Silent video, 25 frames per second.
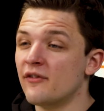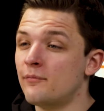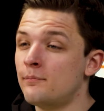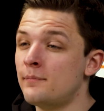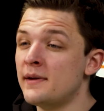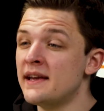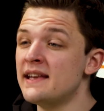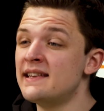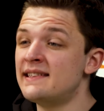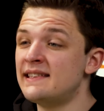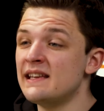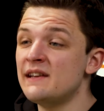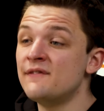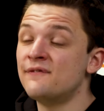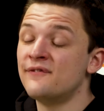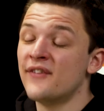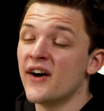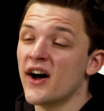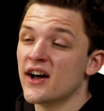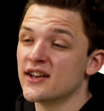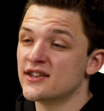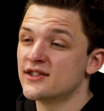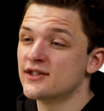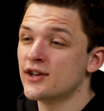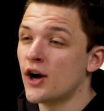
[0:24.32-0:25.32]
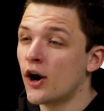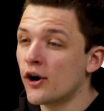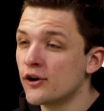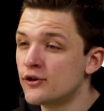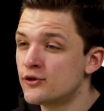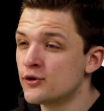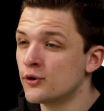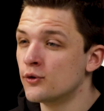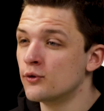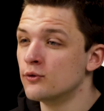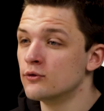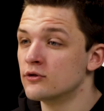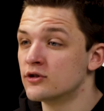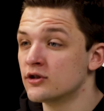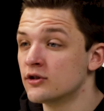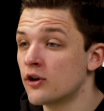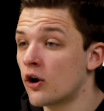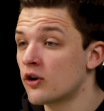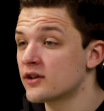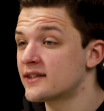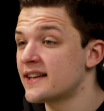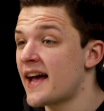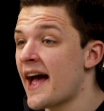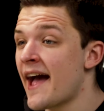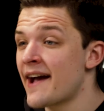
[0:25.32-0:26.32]
of PC-first titles,
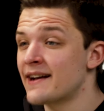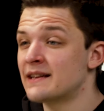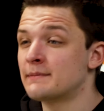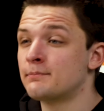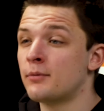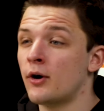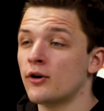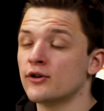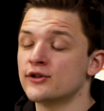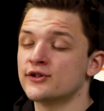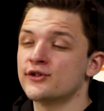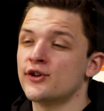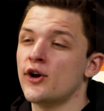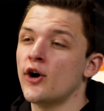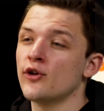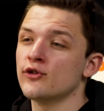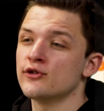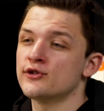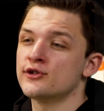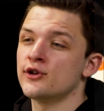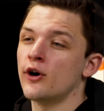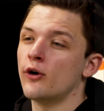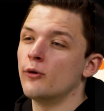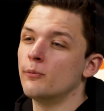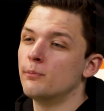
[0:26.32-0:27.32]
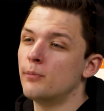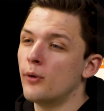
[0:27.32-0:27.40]
not Xbox console